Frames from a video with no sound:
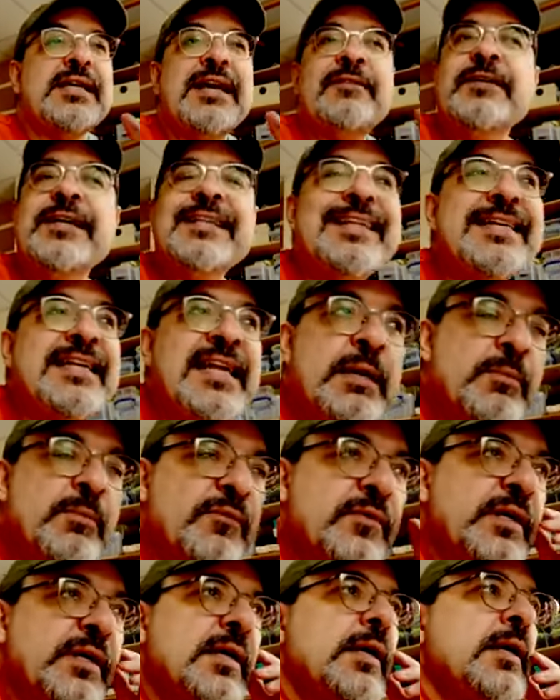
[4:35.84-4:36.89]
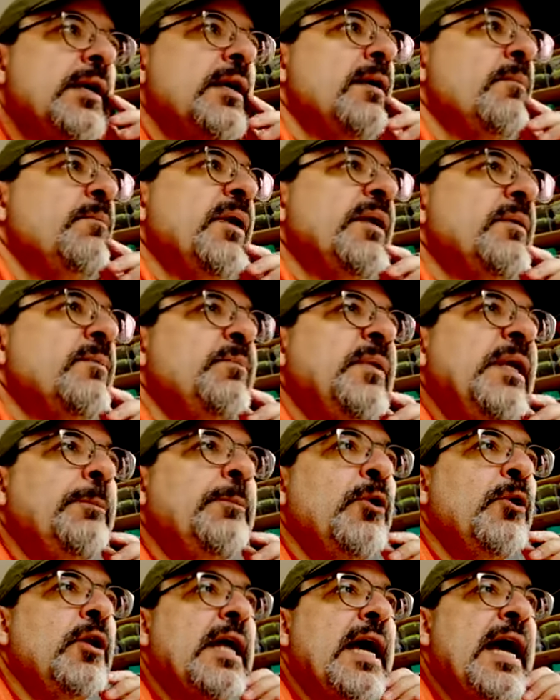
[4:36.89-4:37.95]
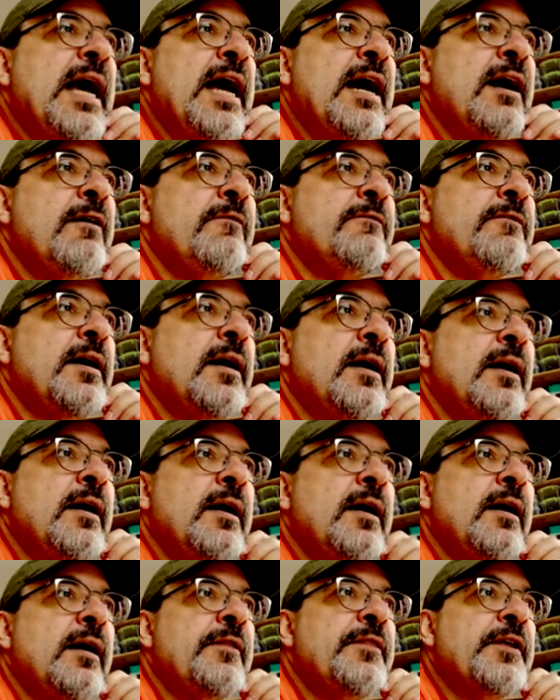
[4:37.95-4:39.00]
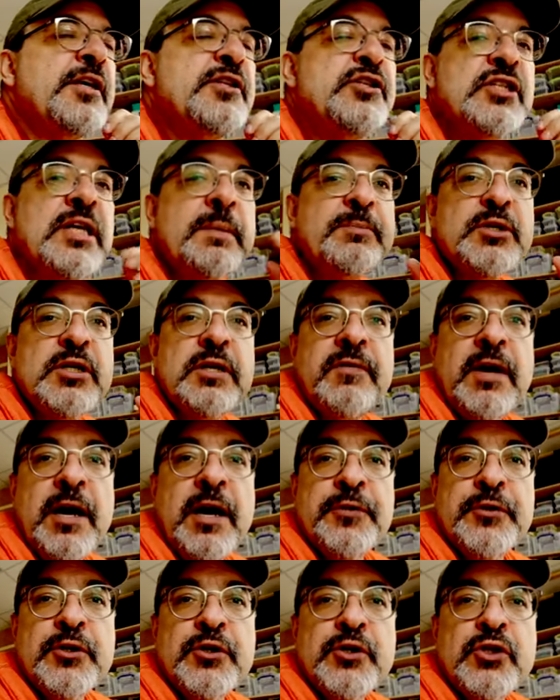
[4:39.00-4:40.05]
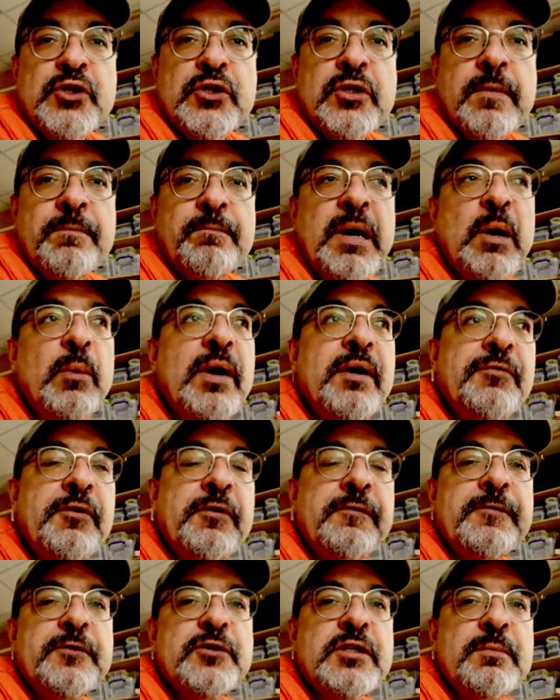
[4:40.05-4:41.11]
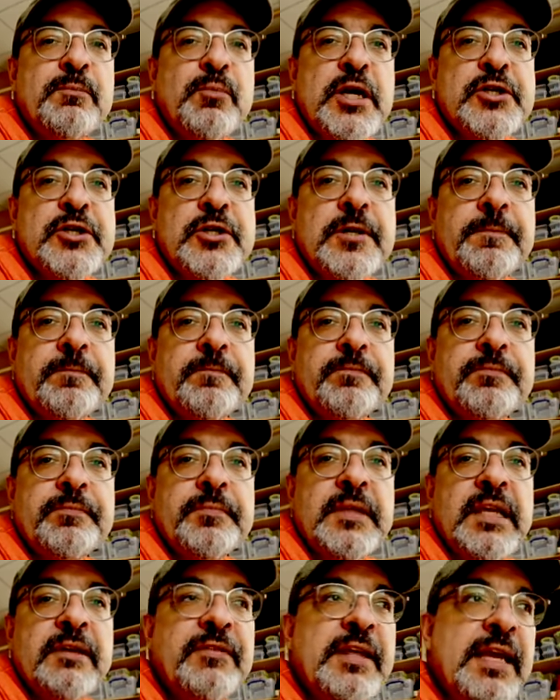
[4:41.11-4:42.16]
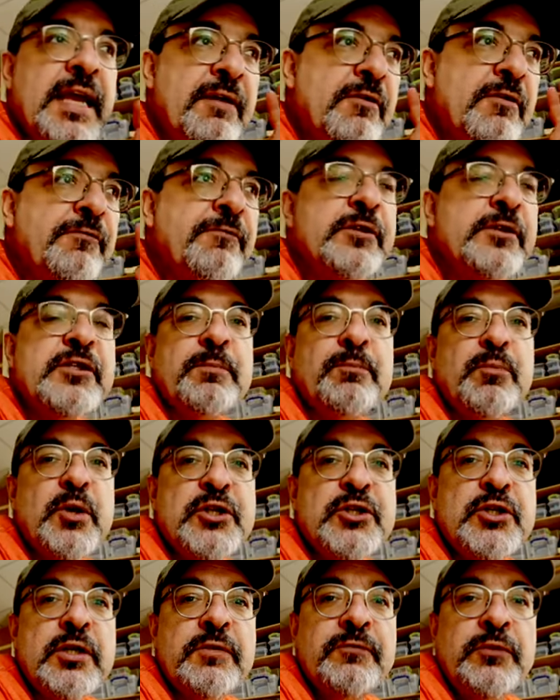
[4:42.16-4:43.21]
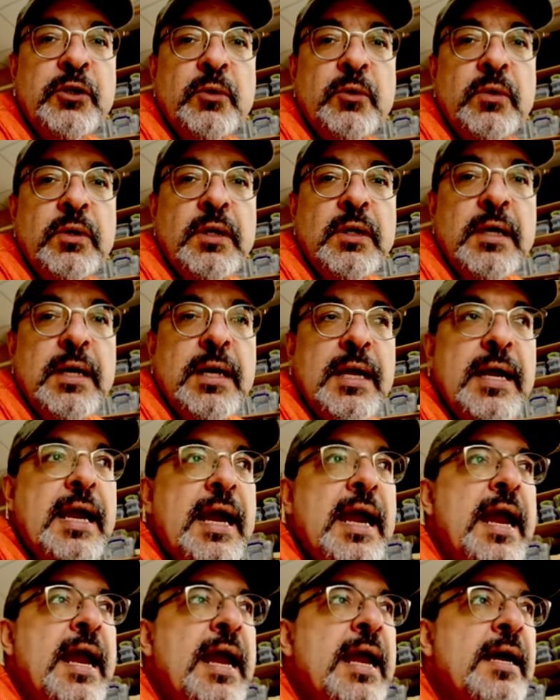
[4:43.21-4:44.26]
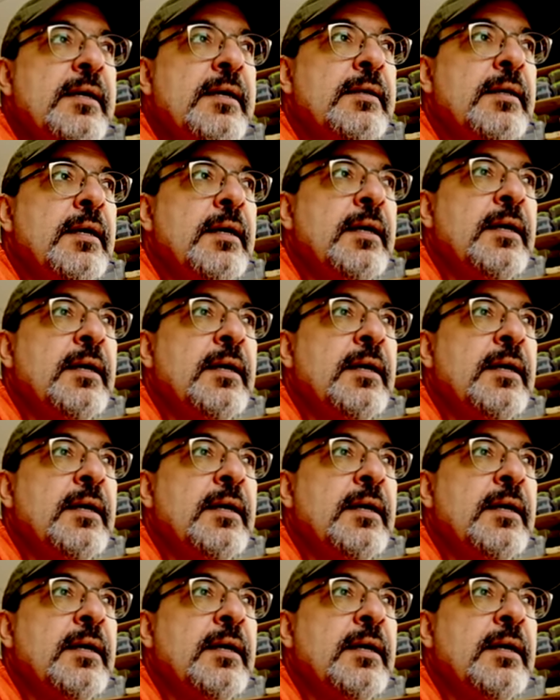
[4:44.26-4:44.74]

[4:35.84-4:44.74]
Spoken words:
I forget the name of it, but people have the conception of others by way of their first impression. If they have a first impression of you, and